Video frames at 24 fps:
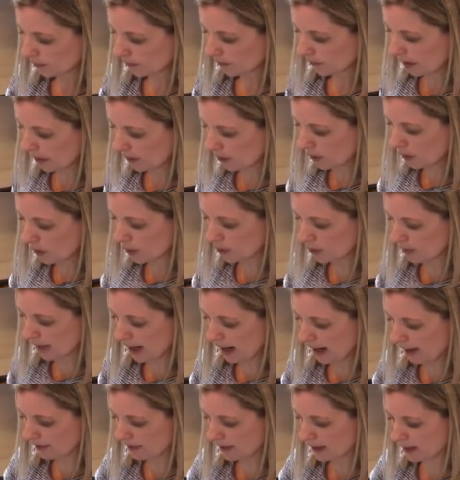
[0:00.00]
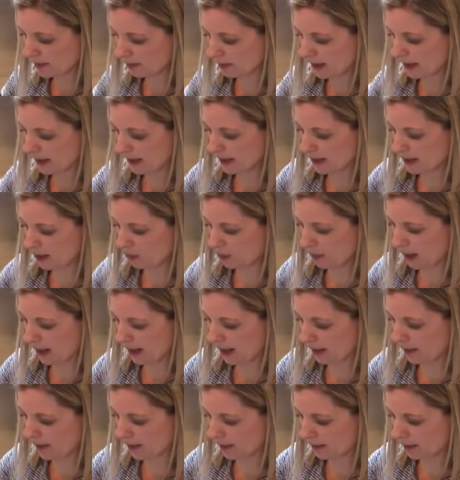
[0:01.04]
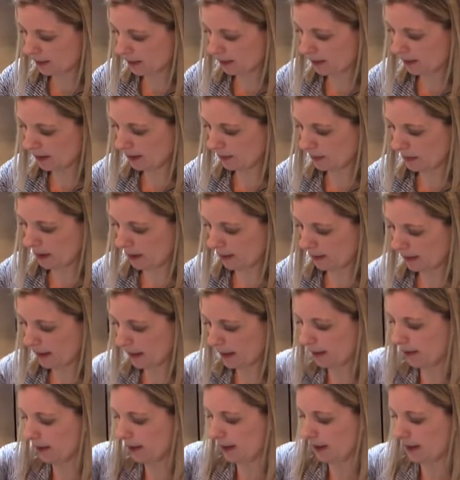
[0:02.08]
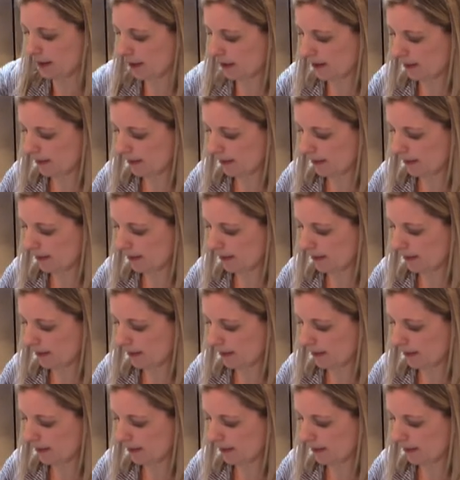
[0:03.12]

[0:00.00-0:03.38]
And once we have these pieces ready, they're going to look about like this.